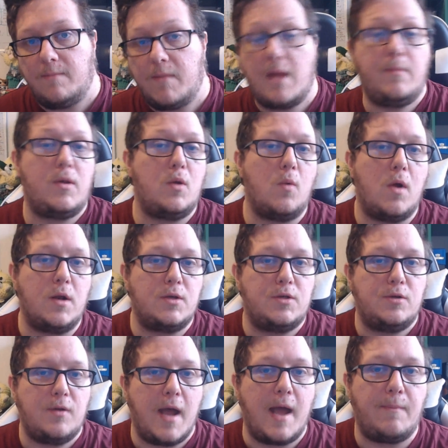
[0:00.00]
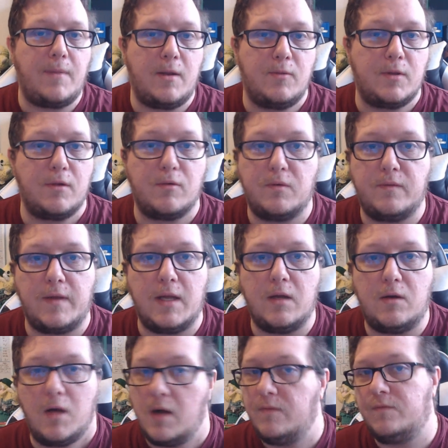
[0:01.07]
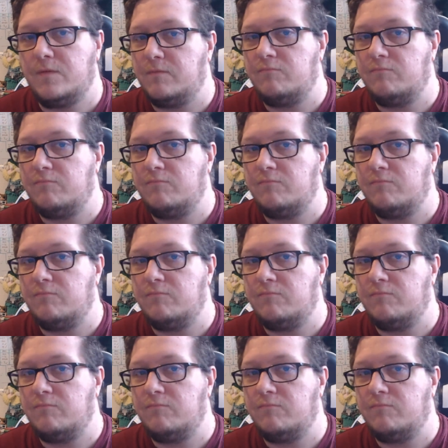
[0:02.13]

Maybe you weren't too happy with the reveal of